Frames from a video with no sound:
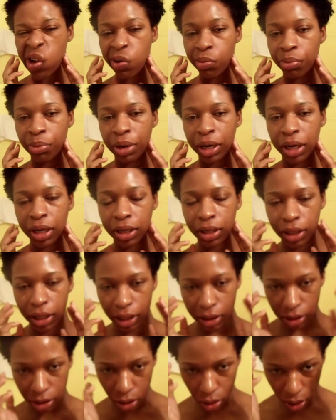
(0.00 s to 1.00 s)
but
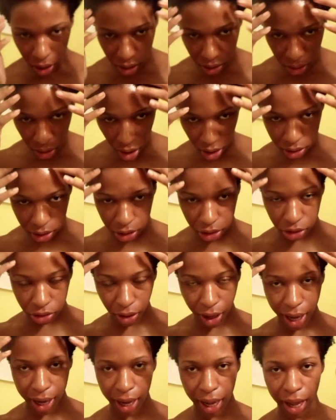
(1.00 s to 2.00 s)
it's going to start to
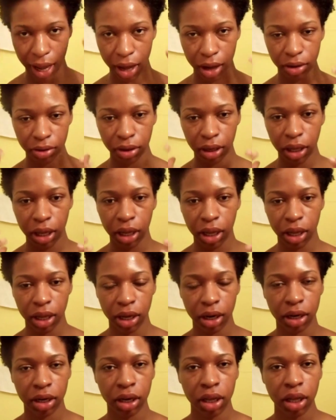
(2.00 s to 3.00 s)
dry out,
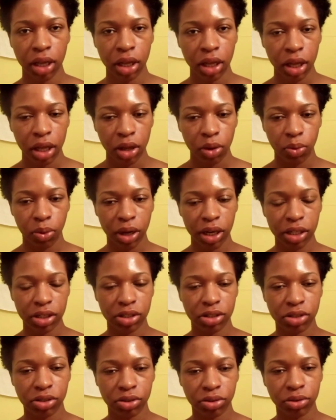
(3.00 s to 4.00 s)
and what
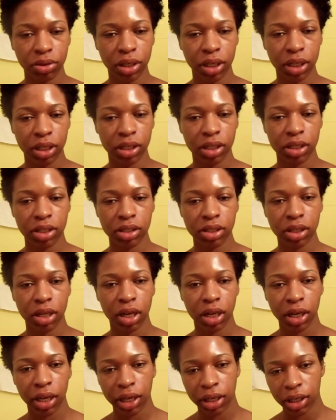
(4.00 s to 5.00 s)
it's doing is
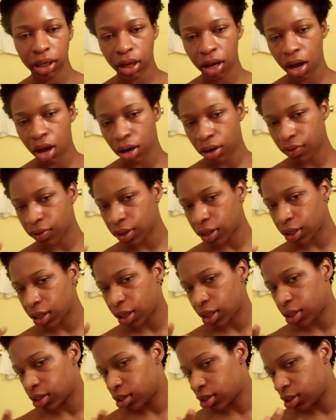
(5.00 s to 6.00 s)
collecting all of the
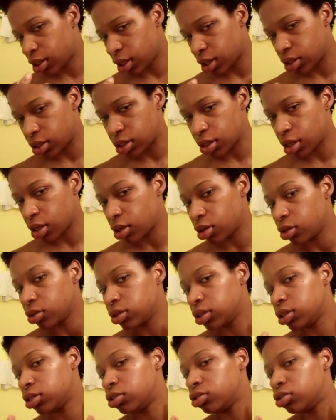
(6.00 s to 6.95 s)
dead skin cells. It's